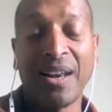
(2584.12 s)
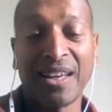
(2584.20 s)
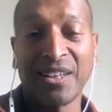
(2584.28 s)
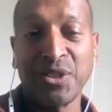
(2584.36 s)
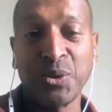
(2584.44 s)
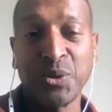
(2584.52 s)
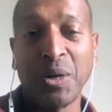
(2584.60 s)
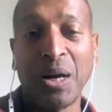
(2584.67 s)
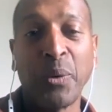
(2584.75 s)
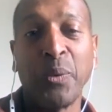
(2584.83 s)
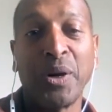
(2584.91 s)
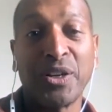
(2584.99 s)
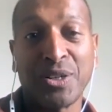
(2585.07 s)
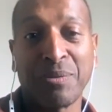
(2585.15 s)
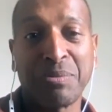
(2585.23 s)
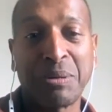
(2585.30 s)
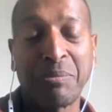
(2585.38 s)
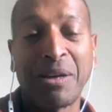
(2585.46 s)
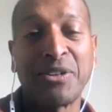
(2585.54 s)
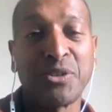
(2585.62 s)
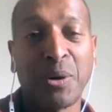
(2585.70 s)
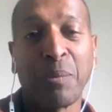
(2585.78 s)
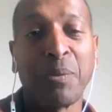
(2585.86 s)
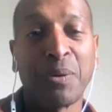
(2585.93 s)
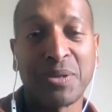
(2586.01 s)
like two-hour workshops, and my
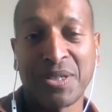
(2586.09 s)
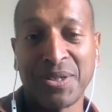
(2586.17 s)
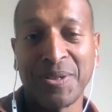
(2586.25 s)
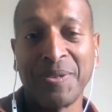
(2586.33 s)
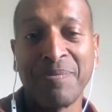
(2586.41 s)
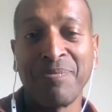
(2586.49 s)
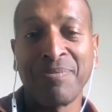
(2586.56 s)
job was to